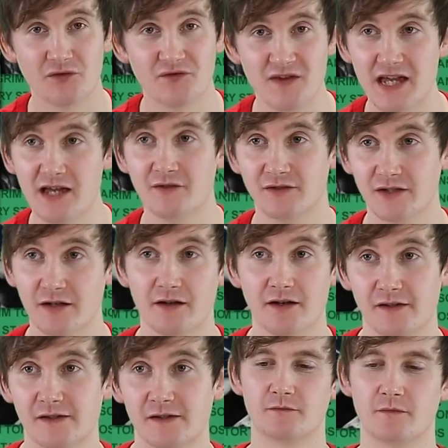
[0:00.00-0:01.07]
feet of
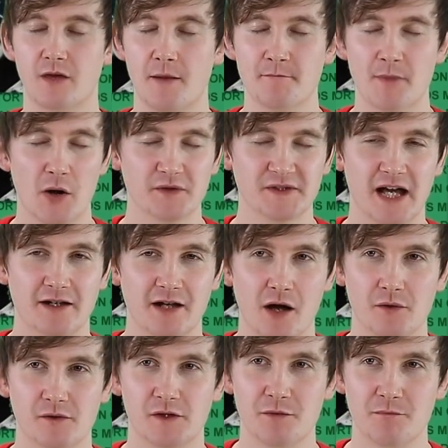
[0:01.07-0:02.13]
dirt. And moles are
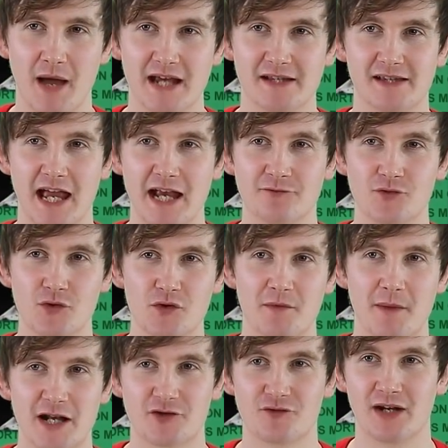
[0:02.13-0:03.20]
known to maintain
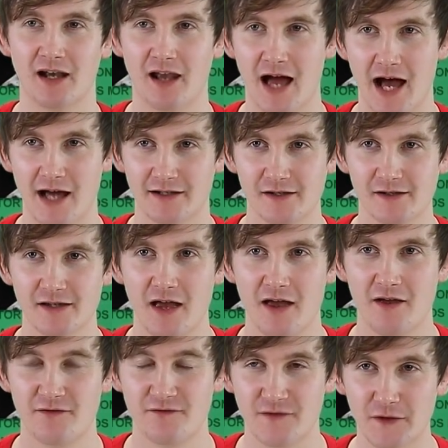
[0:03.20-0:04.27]
rudimentary larders
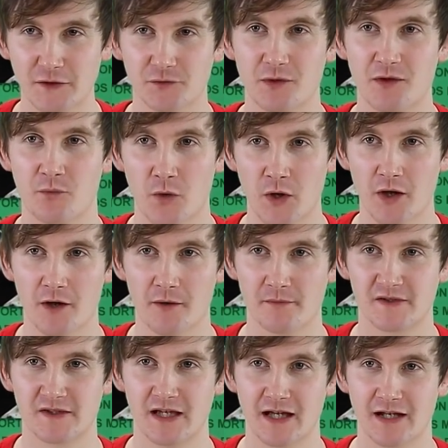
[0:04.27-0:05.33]
filled with
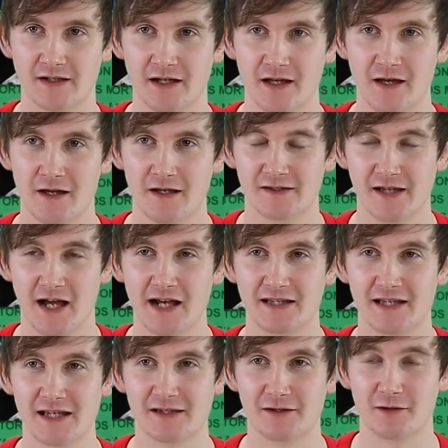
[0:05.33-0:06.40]
worms. And
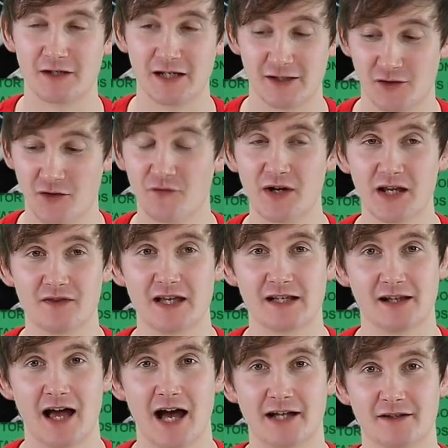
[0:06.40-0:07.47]
scientists discovering these
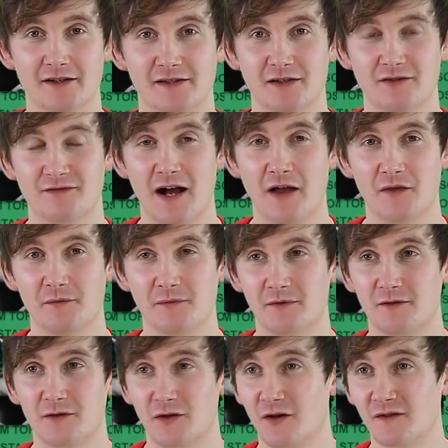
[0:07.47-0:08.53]
larders have found them
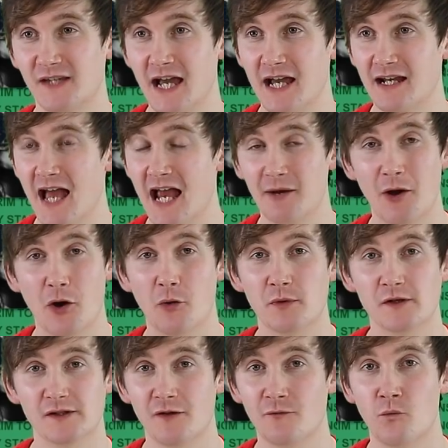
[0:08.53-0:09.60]
to contain anywhere
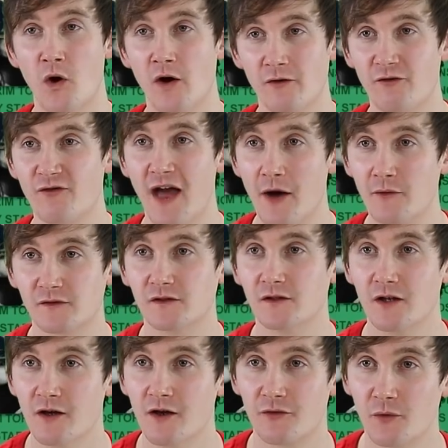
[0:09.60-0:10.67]
upwards of 1,000
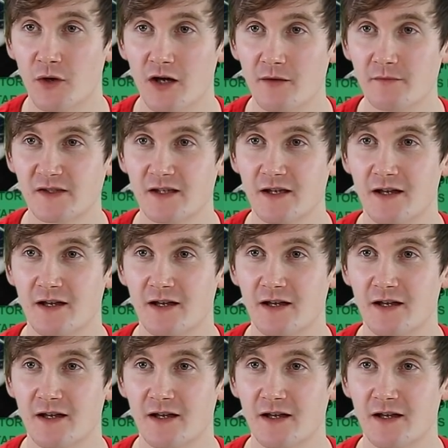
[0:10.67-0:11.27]
earthworms